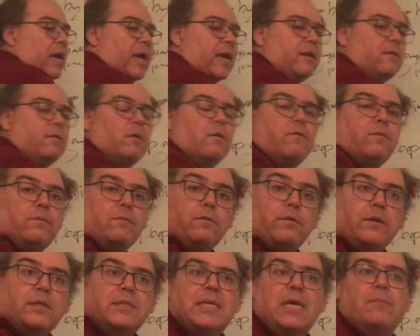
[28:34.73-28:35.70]
and,
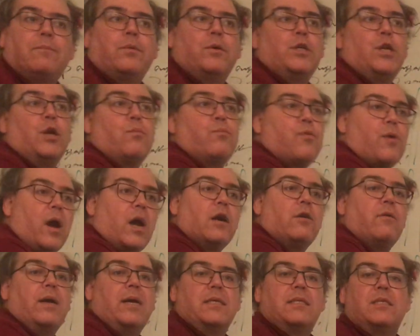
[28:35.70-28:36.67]
for example, your
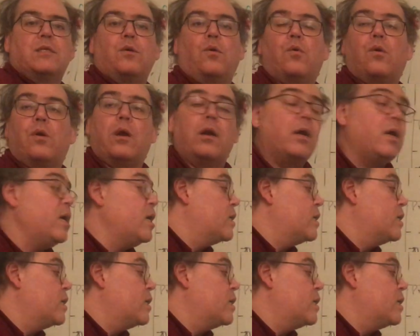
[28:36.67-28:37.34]
progress or